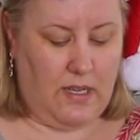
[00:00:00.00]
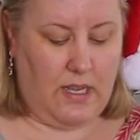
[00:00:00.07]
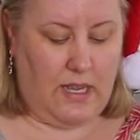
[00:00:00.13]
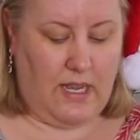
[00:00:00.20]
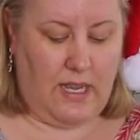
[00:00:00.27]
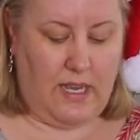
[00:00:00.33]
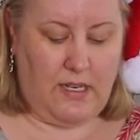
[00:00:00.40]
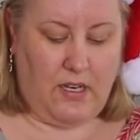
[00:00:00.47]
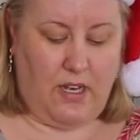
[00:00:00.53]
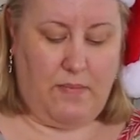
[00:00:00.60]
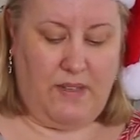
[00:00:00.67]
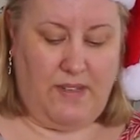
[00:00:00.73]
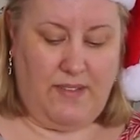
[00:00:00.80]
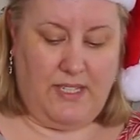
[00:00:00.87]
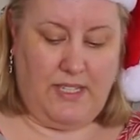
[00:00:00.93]
and I
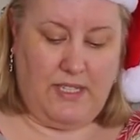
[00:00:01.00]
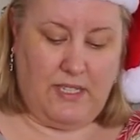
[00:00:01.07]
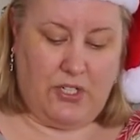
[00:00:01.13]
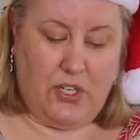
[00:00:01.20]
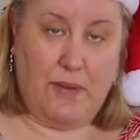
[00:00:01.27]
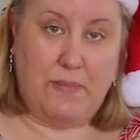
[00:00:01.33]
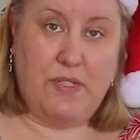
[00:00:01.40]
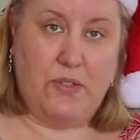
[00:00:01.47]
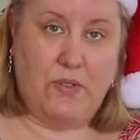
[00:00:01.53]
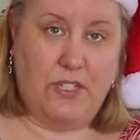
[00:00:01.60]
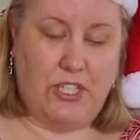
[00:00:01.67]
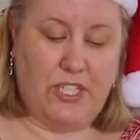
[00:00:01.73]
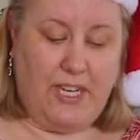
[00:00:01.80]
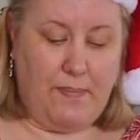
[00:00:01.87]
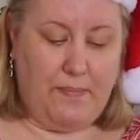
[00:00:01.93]
believe this is a
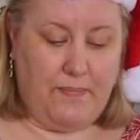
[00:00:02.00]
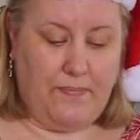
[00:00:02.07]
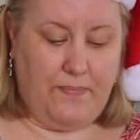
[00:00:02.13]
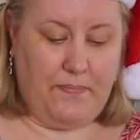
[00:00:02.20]
trapezoid shape.